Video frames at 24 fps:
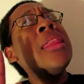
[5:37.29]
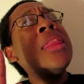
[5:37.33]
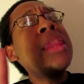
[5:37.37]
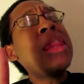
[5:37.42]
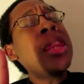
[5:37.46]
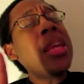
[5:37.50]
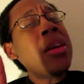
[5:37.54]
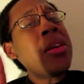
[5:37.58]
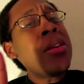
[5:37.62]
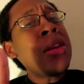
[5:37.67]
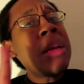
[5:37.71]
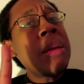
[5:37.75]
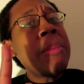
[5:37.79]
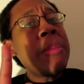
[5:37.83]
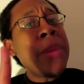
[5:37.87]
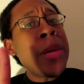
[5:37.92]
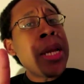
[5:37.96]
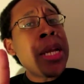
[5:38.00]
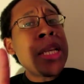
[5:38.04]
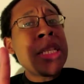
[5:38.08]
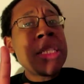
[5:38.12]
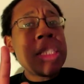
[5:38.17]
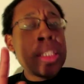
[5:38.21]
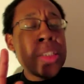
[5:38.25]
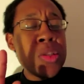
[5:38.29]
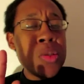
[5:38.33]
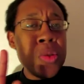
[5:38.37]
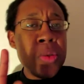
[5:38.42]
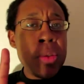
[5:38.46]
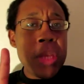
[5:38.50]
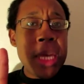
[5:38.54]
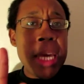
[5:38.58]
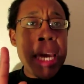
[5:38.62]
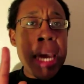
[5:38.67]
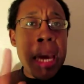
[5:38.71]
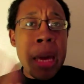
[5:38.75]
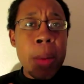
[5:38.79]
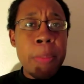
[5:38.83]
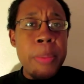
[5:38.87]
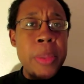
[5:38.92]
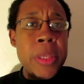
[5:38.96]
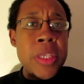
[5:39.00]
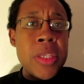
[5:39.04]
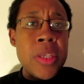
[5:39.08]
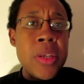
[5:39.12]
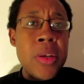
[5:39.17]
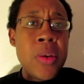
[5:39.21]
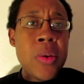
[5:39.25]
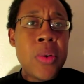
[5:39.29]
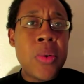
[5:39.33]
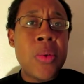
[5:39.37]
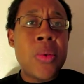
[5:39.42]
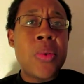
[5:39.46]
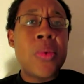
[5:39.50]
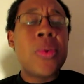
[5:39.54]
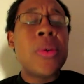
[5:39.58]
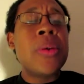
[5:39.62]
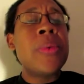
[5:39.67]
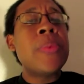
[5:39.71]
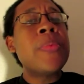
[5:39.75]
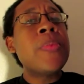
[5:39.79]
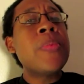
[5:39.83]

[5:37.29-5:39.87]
30 minutes into the episode,